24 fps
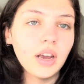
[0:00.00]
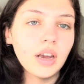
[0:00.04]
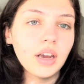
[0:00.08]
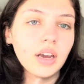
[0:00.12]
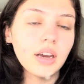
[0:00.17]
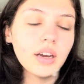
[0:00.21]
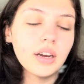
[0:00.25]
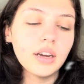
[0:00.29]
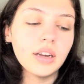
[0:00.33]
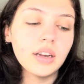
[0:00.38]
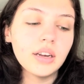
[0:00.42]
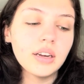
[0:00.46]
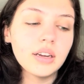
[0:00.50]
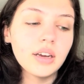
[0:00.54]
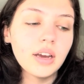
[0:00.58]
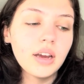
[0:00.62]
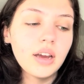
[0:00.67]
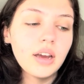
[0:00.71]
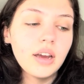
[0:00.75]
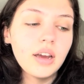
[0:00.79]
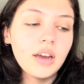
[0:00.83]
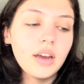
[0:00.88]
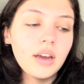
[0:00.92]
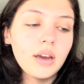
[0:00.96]
and
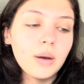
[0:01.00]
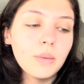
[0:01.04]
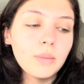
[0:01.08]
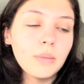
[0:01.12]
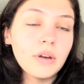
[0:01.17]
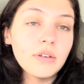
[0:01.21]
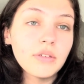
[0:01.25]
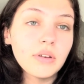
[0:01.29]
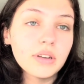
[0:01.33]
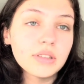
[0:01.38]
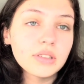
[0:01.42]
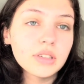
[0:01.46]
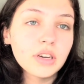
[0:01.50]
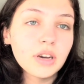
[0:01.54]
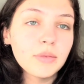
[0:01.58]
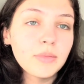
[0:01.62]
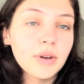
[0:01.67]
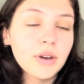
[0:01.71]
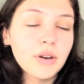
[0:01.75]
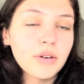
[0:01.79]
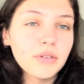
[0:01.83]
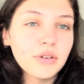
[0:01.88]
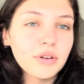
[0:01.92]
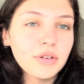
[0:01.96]
my friends are
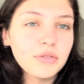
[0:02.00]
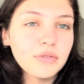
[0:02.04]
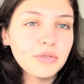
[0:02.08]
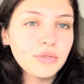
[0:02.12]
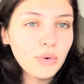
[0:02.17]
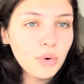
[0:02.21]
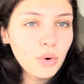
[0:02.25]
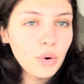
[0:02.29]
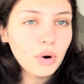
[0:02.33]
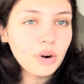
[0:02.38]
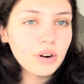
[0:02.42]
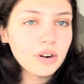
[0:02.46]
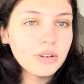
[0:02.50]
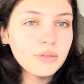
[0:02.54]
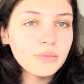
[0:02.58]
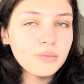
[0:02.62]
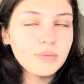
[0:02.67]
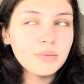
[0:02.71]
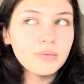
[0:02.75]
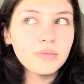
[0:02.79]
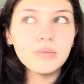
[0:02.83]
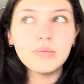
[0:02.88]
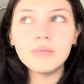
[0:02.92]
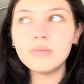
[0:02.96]
coming over at 4
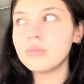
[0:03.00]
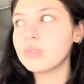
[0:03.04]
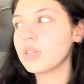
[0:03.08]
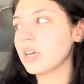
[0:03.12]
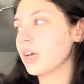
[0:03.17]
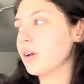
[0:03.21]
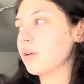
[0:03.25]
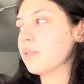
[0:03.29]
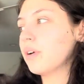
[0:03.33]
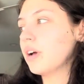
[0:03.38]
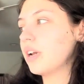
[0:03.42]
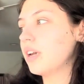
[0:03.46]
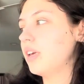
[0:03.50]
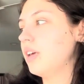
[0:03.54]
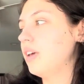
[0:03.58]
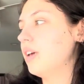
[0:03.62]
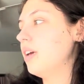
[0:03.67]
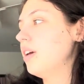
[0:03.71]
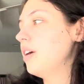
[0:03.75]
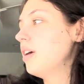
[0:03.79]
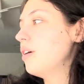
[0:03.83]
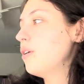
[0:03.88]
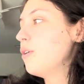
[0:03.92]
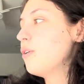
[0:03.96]
to get
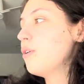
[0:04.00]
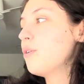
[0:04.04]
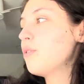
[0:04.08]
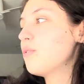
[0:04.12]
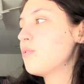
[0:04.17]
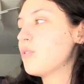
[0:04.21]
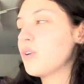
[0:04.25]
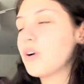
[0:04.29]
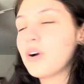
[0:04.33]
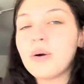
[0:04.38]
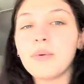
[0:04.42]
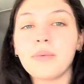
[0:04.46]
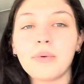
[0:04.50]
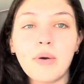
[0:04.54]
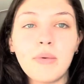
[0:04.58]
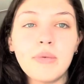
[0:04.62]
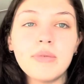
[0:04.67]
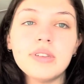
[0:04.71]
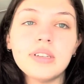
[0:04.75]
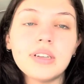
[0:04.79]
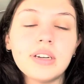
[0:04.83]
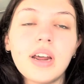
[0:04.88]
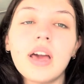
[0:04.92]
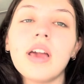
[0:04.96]
ready for
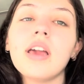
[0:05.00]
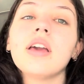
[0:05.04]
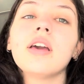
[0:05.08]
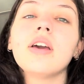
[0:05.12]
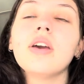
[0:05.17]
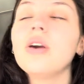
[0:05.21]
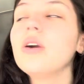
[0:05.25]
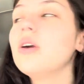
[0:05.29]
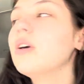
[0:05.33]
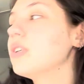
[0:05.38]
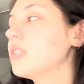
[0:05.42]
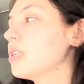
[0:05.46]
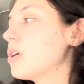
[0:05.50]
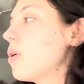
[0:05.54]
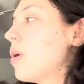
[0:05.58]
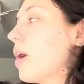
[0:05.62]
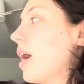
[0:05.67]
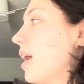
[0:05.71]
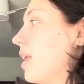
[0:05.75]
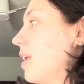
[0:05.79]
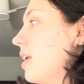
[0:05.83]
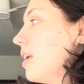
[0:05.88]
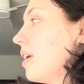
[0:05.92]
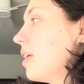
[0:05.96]
homecoming tonight so
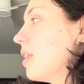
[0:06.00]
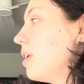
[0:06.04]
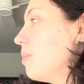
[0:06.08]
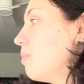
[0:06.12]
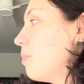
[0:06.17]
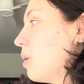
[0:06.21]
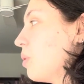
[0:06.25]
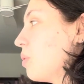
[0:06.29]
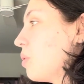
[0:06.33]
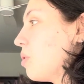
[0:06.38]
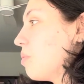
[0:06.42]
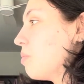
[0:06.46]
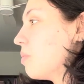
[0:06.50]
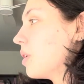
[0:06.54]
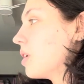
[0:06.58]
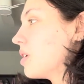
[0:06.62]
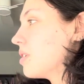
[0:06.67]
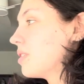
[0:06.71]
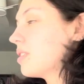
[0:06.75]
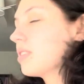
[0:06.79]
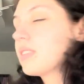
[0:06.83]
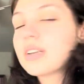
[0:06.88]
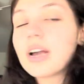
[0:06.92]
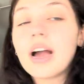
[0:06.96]
I need to clean my room
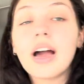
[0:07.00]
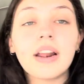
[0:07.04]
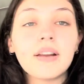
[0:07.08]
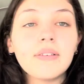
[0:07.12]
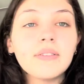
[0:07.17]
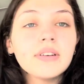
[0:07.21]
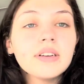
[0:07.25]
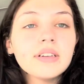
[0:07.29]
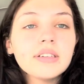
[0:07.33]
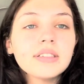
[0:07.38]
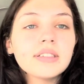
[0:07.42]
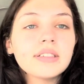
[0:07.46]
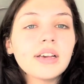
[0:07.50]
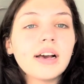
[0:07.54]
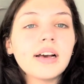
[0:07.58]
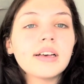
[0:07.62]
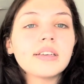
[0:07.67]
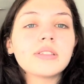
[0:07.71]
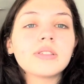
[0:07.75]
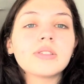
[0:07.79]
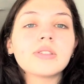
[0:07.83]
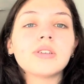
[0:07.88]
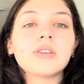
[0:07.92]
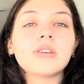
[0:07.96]
because it's kind of a
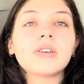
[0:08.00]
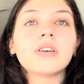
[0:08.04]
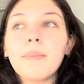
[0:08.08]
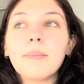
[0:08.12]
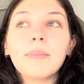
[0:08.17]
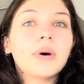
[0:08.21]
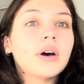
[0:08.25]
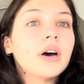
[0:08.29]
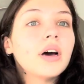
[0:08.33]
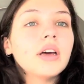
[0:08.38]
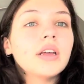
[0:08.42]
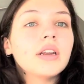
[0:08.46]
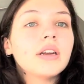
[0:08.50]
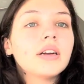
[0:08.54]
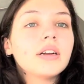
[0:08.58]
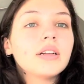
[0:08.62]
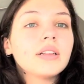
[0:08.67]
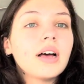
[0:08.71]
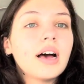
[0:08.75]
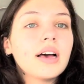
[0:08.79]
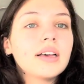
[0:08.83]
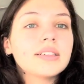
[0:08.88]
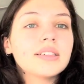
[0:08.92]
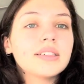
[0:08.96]
disaster but
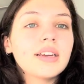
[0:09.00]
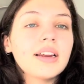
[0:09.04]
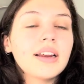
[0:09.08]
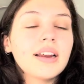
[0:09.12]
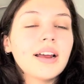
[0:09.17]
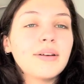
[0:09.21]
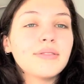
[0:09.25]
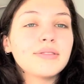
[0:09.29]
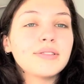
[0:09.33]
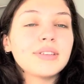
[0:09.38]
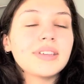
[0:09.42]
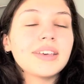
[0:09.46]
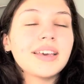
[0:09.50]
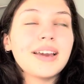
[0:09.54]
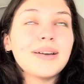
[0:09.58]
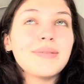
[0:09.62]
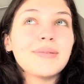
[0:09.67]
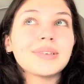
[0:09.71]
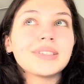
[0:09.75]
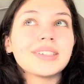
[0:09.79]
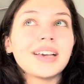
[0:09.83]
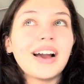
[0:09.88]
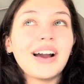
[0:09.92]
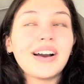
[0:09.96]
last night after the game
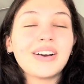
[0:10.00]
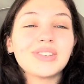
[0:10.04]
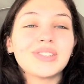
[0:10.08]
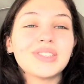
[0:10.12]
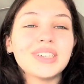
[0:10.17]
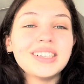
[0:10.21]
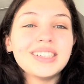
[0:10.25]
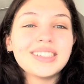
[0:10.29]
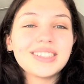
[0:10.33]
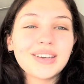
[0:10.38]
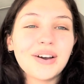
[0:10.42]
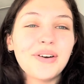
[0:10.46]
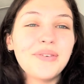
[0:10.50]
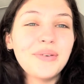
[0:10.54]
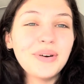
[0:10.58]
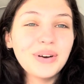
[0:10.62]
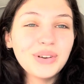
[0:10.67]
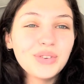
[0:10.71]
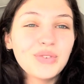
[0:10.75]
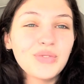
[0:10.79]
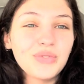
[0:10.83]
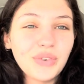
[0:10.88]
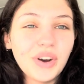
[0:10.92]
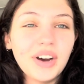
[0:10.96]
was actually so
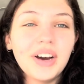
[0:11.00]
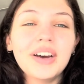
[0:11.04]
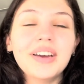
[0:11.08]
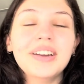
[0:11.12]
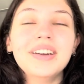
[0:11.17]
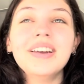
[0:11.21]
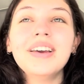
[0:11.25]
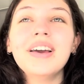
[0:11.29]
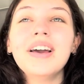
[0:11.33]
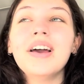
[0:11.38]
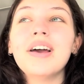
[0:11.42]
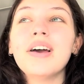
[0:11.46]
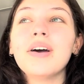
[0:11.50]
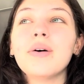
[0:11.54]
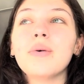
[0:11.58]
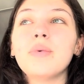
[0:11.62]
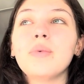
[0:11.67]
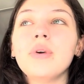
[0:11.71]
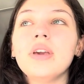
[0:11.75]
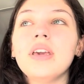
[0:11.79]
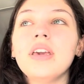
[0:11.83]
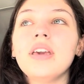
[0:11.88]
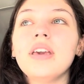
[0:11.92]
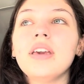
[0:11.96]
much fun
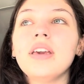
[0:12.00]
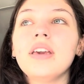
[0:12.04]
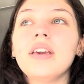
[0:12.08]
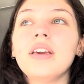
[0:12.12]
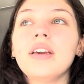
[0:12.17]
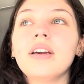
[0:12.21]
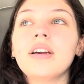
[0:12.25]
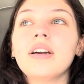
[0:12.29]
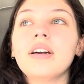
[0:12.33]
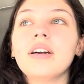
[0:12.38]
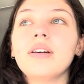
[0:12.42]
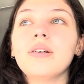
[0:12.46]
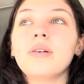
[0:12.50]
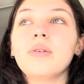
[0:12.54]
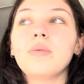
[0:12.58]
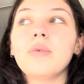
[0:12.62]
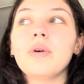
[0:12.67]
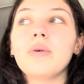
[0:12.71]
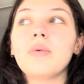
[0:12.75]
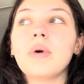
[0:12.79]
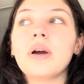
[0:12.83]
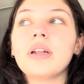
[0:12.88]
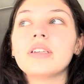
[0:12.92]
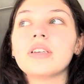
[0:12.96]
we we
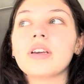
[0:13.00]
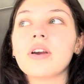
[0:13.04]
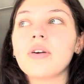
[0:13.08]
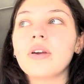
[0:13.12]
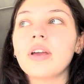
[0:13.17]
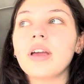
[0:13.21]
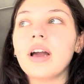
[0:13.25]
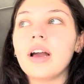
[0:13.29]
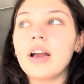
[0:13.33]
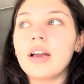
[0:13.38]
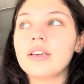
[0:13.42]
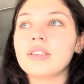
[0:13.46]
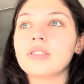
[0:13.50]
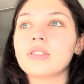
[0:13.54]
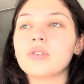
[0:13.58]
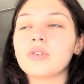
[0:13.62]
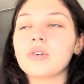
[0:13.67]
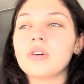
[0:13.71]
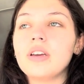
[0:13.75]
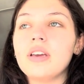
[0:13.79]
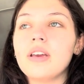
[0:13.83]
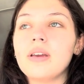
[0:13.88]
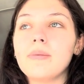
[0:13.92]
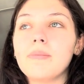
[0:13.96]
went to go get ice
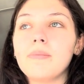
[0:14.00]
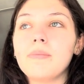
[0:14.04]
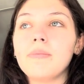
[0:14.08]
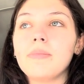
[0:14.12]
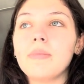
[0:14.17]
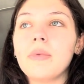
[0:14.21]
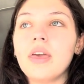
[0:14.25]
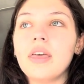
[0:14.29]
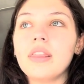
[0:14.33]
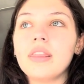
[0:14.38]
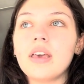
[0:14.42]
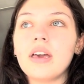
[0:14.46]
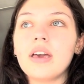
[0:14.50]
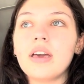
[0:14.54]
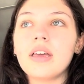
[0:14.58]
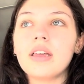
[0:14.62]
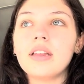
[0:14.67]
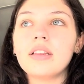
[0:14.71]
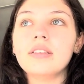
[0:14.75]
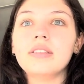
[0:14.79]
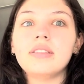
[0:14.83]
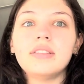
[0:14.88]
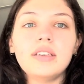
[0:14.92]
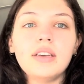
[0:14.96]
cream and
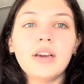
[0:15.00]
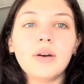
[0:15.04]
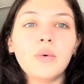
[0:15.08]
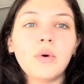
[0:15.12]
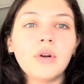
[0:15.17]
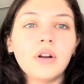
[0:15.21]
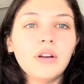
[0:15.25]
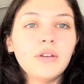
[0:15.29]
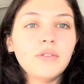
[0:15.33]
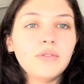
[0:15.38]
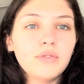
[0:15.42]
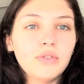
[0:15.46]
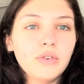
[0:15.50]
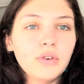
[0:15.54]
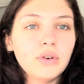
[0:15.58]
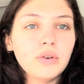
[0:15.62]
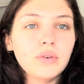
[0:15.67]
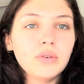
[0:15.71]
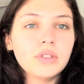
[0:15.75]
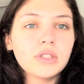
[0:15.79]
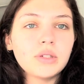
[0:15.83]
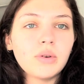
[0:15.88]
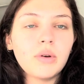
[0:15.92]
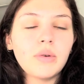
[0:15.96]
then Zia wanted
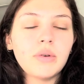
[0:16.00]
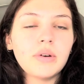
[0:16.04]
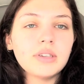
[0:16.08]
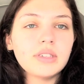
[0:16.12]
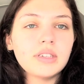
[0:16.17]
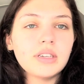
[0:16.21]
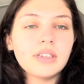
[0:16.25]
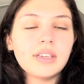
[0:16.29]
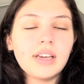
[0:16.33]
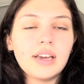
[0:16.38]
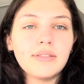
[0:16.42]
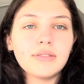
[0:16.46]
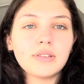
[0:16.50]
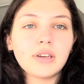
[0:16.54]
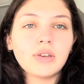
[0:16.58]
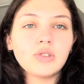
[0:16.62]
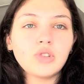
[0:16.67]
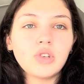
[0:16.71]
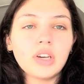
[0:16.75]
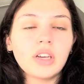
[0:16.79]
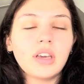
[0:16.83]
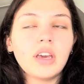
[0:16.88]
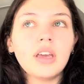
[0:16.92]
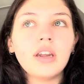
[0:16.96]
food so we went to Dave's Hot
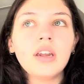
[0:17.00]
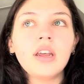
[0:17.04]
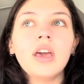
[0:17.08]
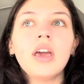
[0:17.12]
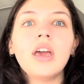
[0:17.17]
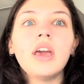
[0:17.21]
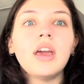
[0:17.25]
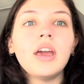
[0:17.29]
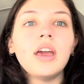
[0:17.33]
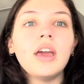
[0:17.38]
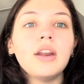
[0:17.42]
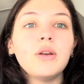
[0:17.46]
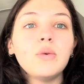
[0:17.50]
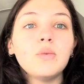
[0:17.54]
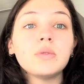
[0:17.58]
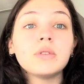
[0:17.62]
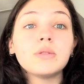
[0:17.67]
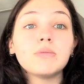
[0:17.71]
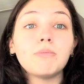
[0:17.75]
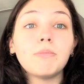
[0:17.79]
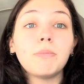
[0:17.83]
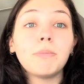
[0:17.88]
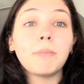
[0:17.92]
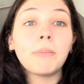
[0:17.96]
Chicken and it was
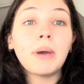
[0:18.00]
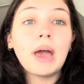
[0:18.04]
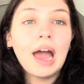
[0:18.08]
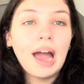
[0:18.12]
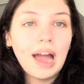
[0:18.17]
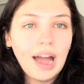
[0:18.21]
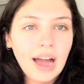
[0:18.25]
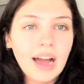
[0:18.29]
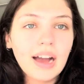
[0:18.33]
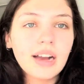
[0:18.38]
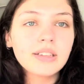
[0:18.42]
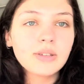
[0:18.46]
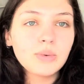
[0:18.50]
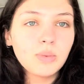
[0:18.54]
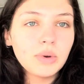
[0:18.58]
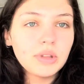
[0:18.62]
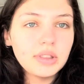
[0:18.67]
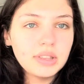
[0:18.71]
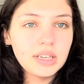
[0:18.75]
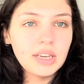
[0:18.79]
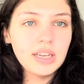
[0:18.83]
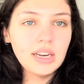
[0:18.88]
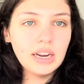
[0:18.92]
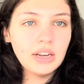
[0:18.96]
packed with
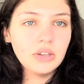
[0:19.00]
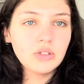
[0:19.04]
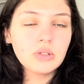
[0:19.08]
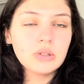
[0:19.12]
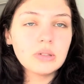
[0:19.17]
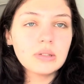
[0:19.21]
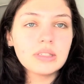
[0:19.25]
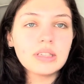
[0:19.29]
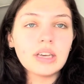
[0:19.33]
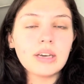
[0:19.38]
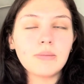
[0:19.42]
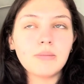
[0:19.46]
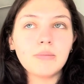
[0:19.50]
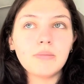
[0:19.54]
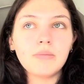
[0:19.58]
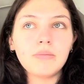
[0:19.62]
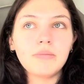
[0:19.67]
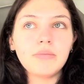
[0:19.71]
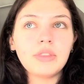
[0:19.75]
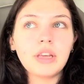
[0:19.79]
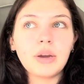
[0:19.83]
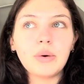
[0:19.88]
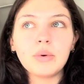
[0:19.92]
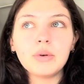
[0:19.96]
teenagers like
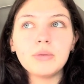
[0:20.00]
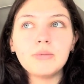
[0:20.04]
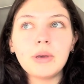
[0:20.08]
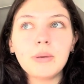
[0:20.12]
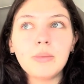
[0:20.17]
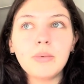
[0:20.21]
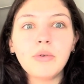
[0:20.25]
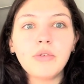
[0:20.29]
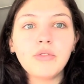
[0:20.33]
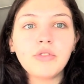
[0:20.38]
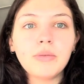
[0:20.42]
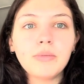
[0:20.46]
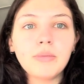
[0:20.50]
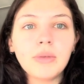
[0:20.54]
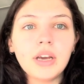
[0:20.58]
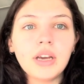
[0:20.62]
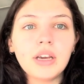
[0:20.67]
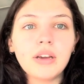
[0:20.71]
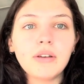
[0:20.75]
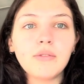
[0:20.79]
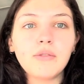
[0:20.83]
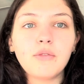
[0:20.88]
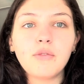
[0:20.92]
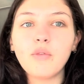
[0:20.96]
there were people from like
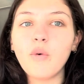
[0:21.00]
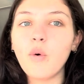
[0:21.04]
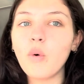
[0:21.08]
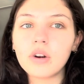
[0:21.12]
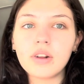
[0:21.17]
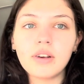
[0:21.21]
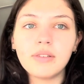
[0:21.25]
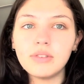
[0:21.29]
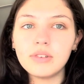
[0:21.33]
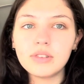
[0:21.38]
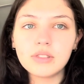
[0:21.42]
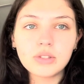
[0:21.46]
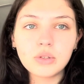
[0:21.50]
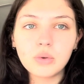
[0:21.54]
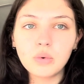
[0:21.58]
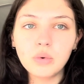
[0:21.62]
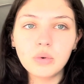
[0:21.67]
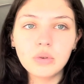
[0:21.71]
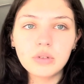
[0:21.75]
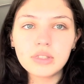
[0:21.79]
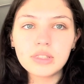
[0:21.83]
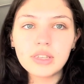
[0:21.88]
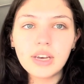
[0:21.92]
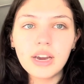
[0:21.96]
four different
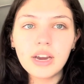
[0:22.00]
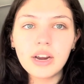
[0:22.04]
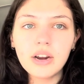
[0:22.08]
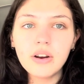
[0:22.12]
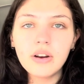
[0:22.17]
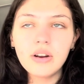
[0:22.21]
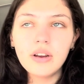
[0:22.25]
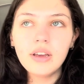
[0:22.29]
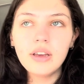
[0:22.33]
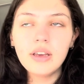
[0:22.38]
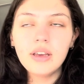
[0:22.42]
schools there